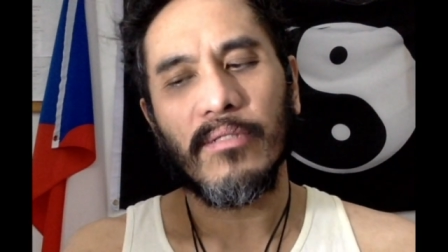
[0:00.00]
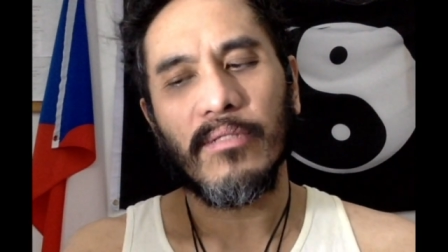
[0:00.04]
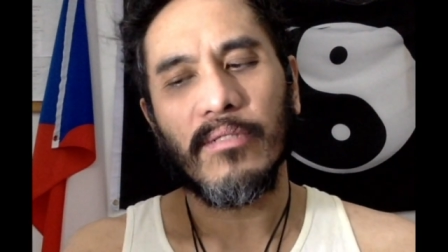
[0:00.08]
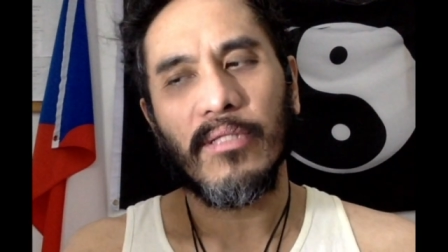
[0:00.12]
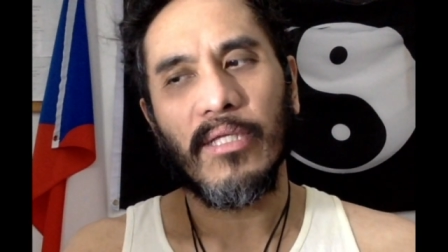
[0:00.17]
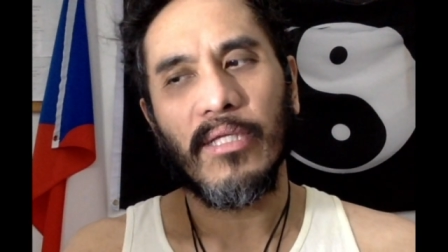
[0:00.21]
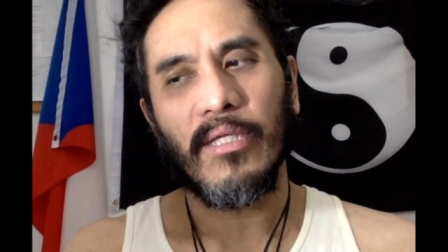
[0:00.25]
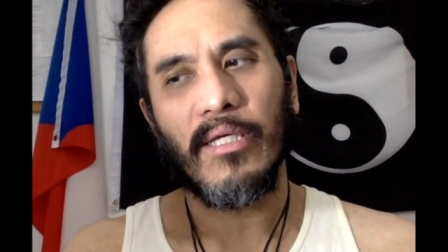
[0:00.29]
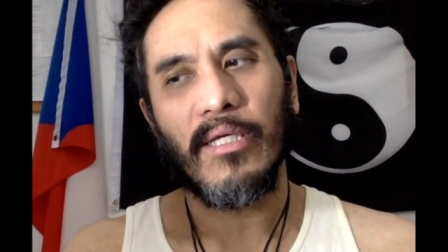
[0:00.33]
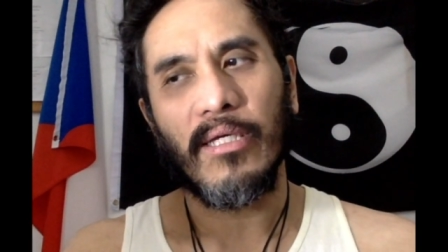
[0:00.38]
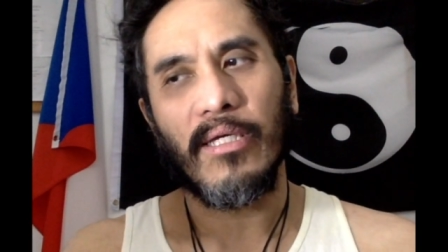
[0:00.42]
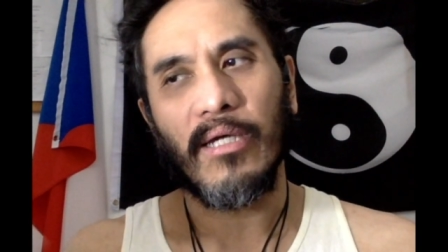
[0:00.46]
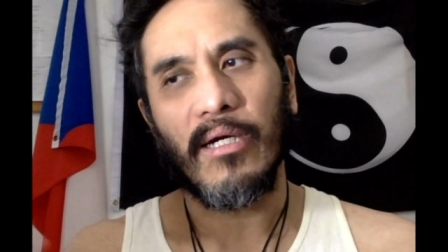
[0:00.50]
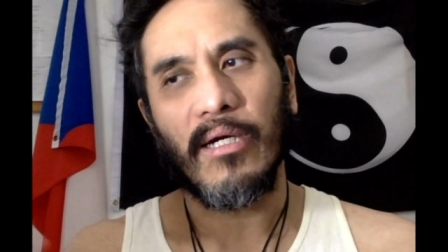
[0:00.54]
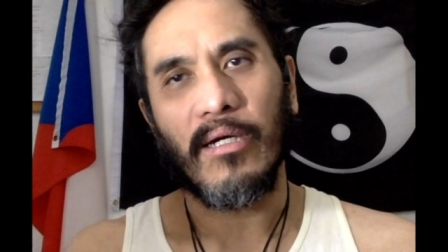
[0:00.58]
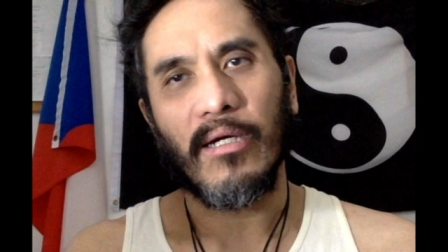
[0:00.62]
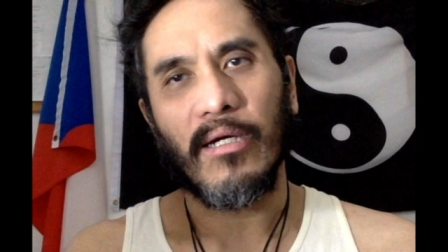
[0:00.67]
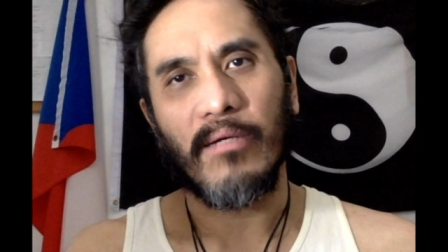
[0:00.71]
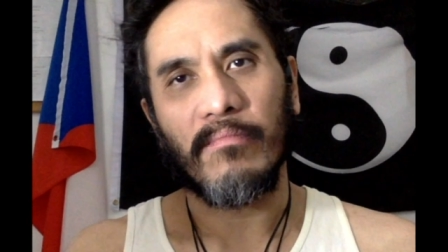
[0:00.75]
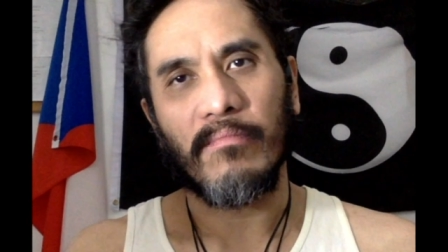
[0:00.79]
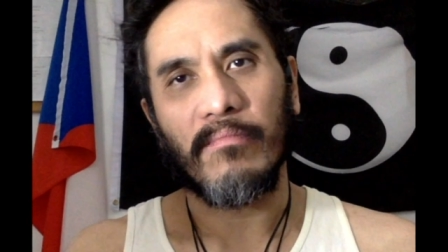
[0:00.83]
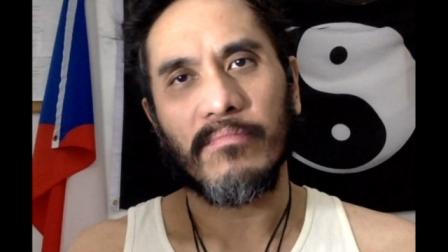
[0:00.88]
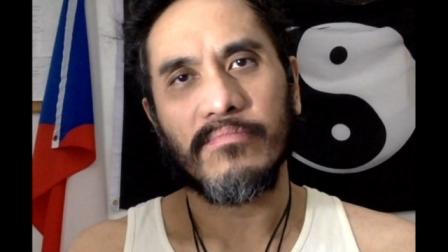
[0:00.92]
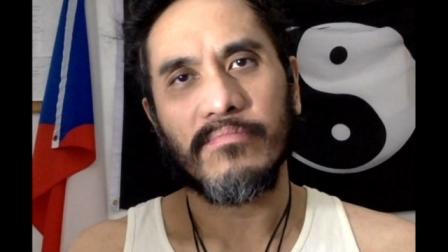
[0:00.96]
the
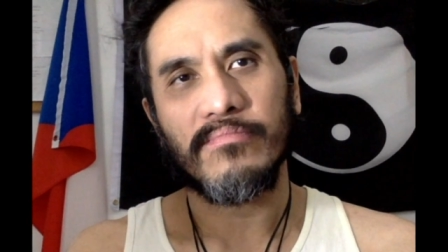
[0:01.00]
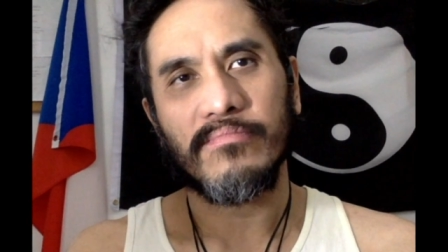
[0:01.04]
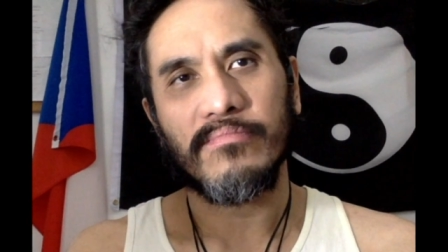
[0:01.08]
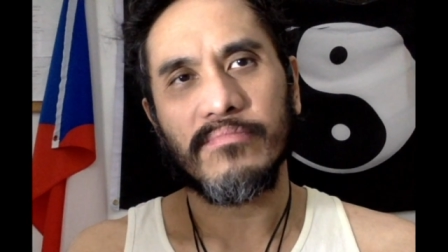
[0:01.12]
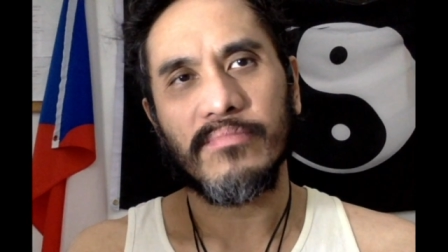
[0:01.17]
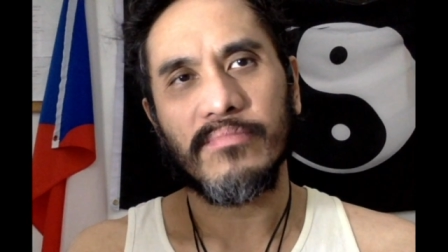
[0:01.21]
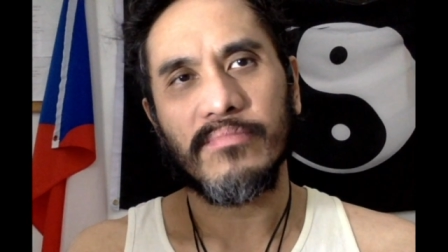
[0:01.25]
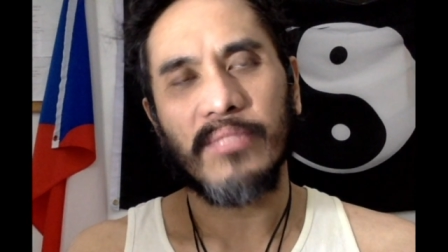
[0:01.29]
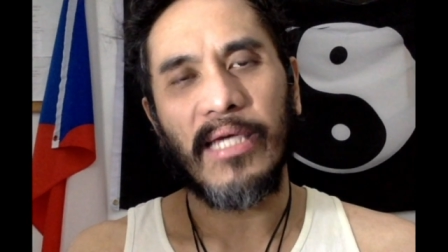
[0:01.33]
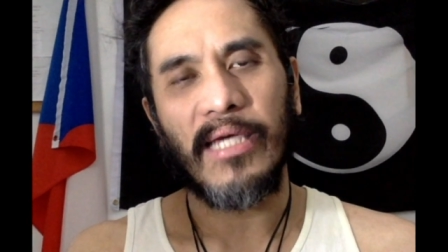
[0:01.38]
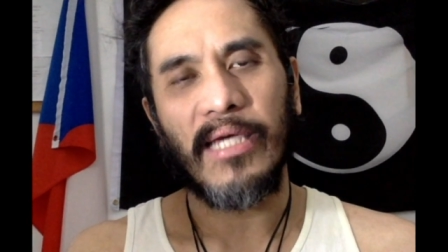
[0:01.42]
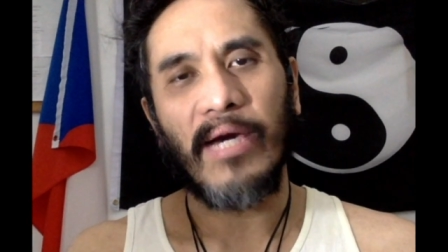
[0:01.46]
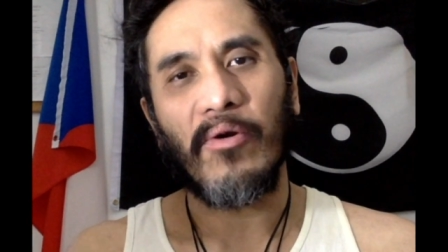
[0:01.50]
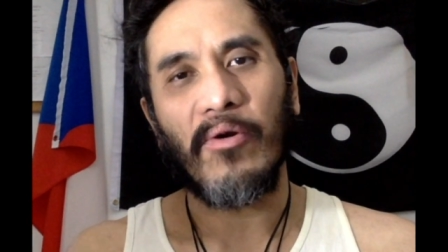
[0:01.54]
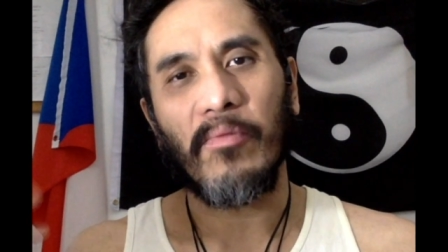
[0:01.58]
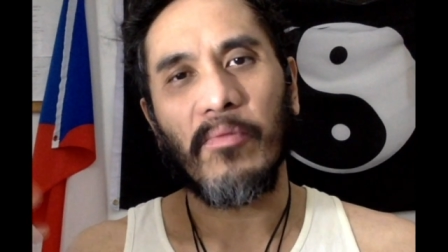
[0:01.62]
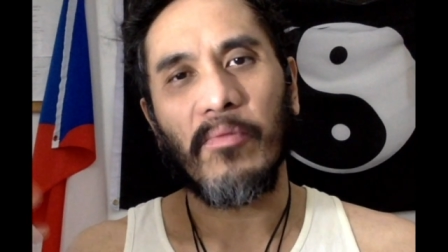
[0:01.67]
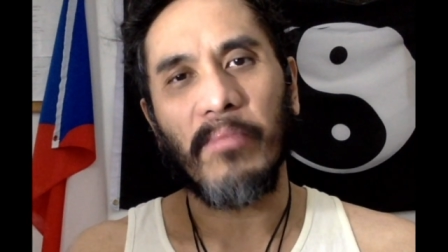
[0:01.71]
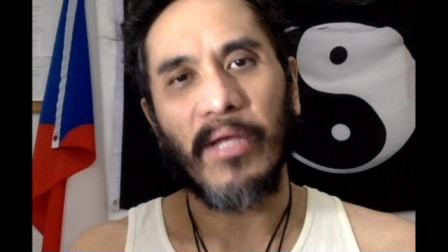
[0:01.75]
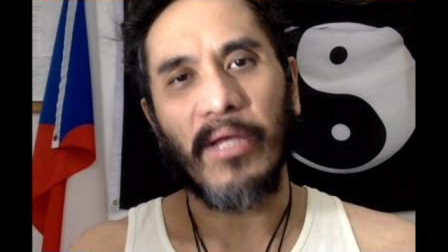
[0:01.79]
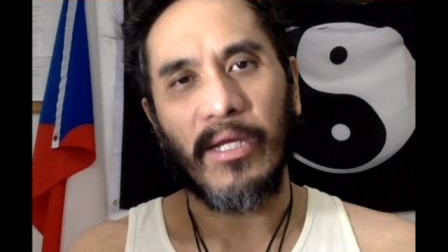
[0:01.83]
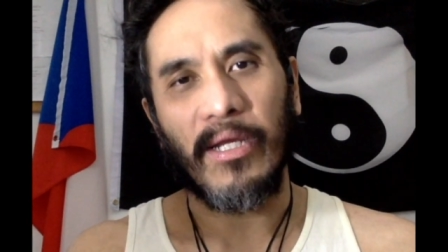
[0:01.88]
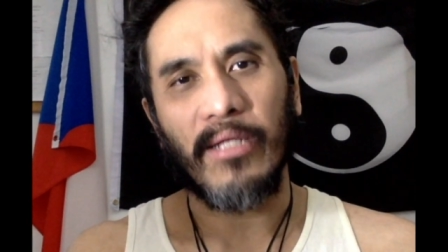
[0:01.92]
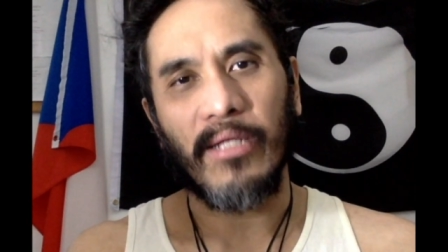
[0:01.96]
um the outer
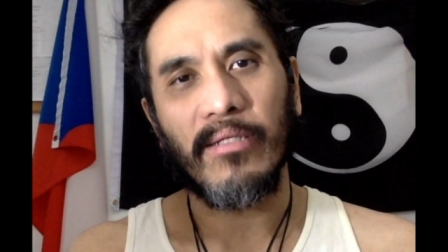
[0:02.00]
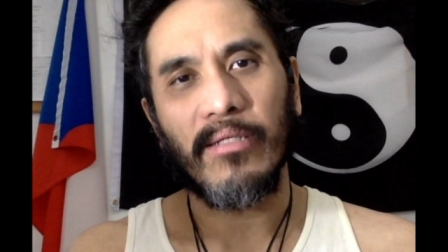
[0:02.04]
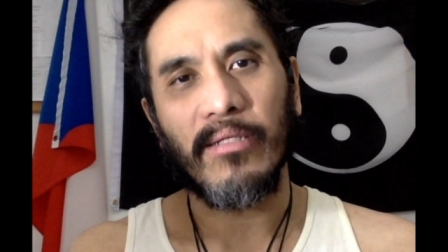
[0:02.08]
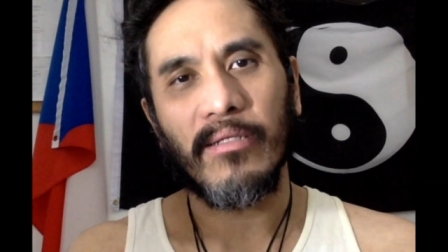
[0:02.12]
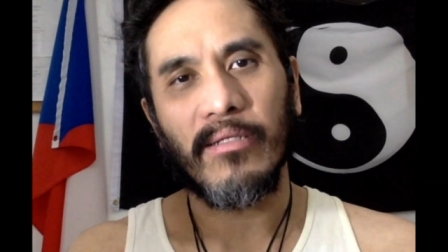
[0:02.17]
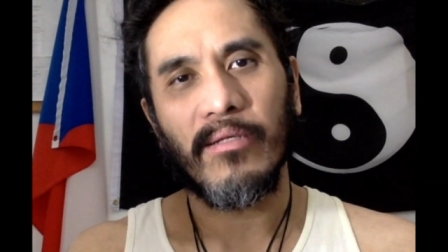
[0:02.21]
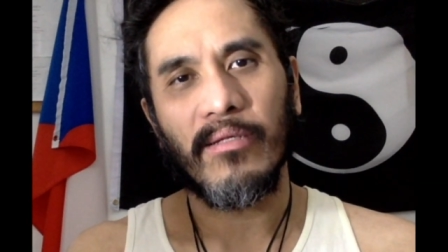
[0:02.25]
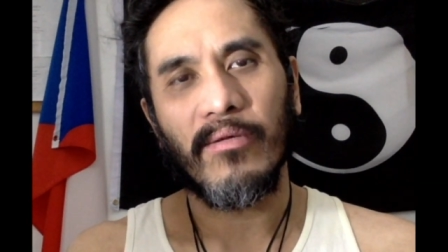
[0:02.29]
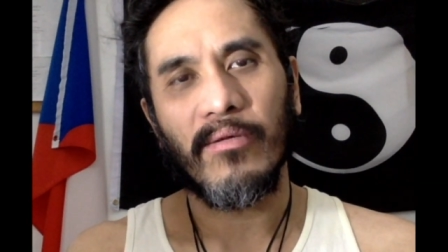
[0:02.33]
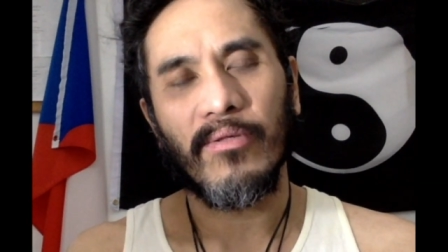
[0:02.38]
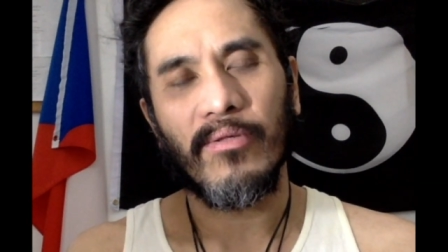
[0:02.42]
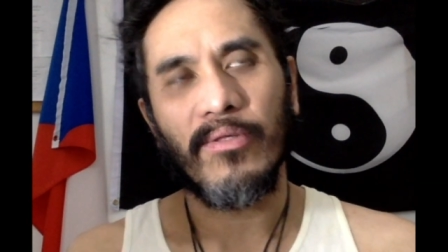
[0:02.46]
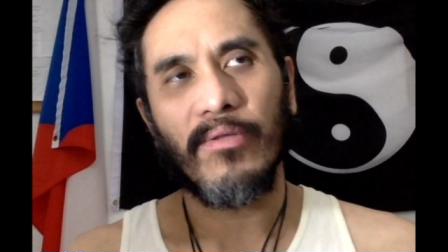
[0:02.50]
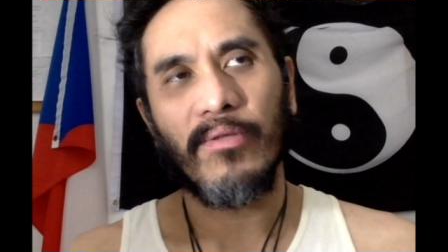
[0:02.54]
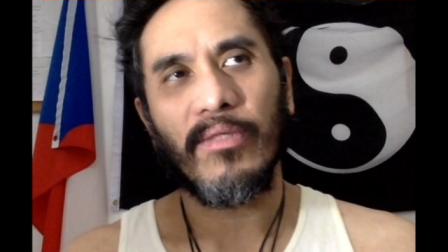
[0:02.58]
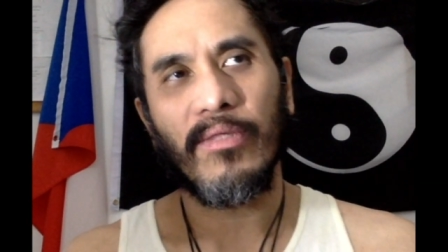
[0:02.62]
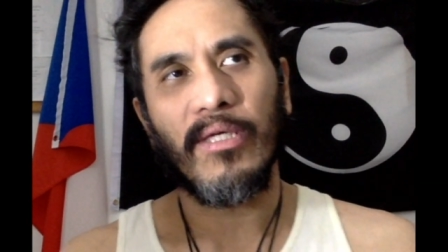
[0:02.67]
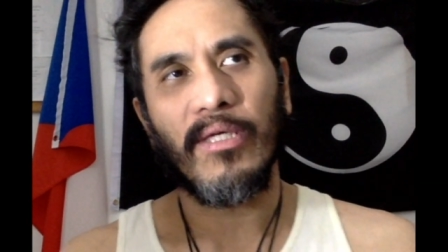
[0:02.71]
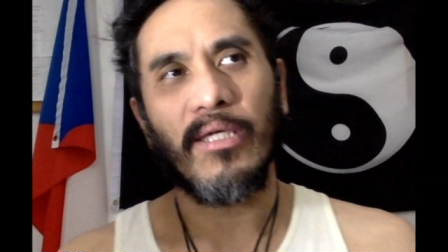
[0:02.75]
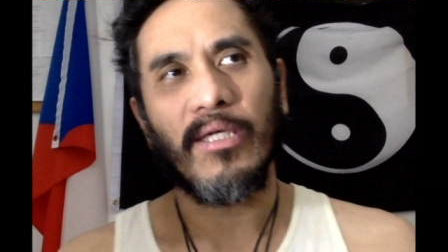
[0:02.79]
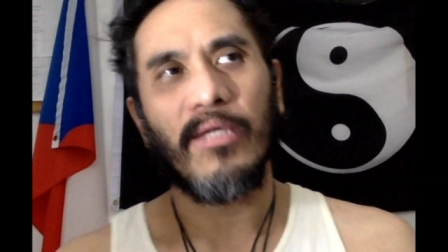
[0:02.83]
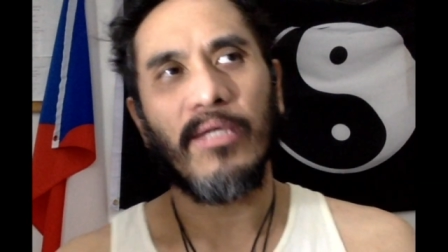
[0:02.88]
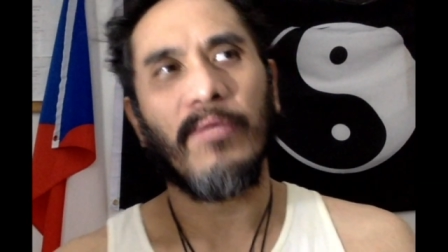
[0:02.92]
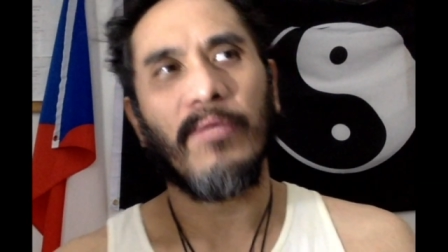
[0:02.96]
planets to
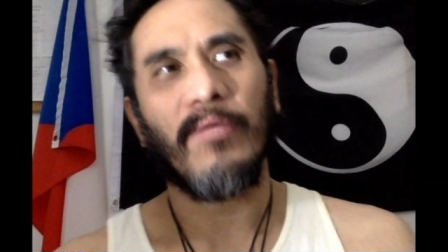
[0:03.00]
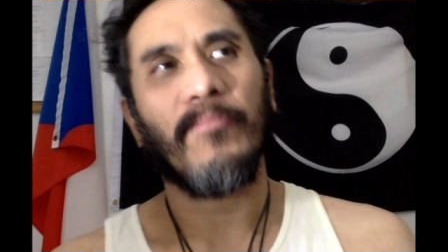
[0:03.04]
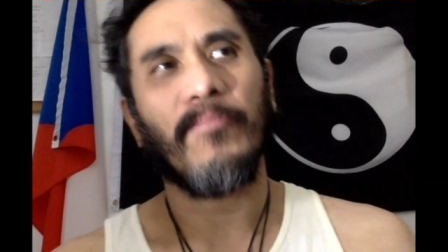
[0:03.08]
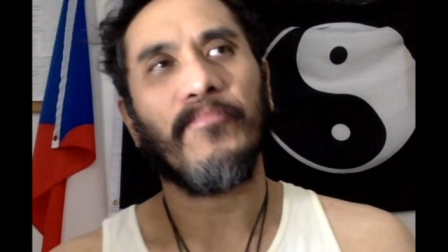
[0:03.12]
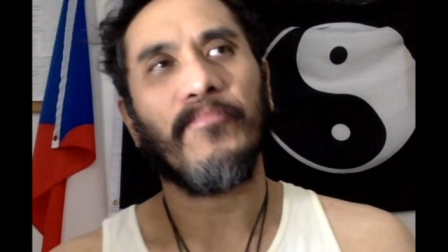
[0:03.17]
the